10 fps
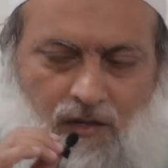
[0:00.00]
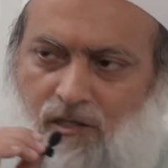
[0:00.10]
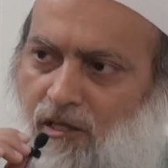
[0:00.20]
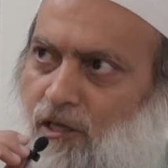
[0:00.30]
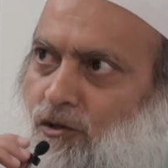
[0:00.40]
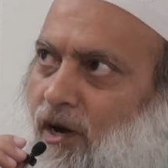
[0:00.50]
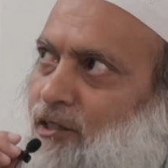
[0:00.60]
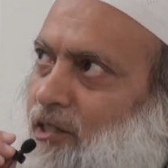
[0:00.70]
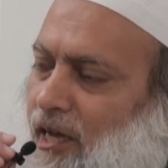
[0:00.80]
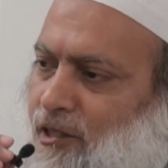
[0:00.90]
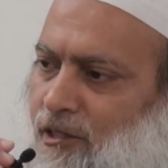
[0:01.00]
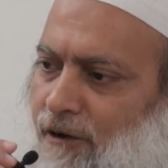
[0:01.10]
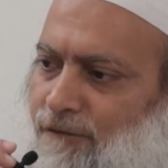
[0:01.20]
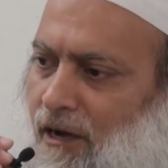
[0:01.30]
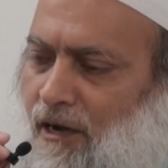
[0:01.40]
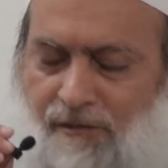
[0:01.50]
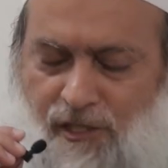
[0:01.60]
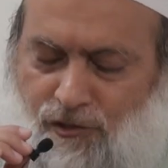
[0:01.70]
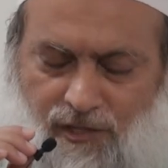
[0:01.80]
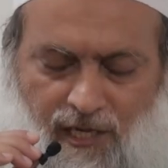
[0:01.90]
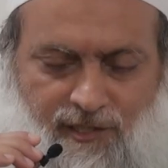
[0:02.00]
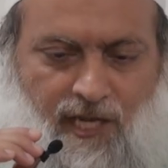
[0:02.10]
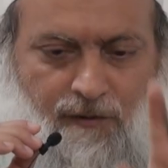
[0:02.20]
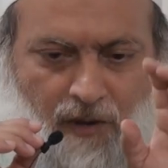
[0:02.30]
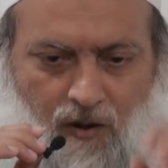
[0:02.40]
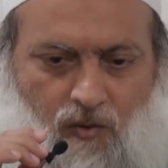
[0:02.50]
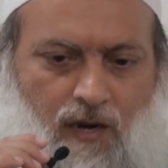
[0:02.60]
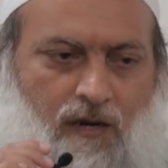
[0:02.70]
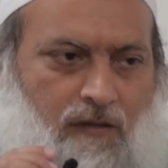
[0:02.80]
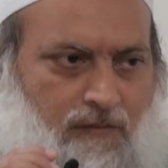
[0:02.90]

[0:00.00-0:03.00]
He said, did you ascend Safa? Did you ascend Marwa?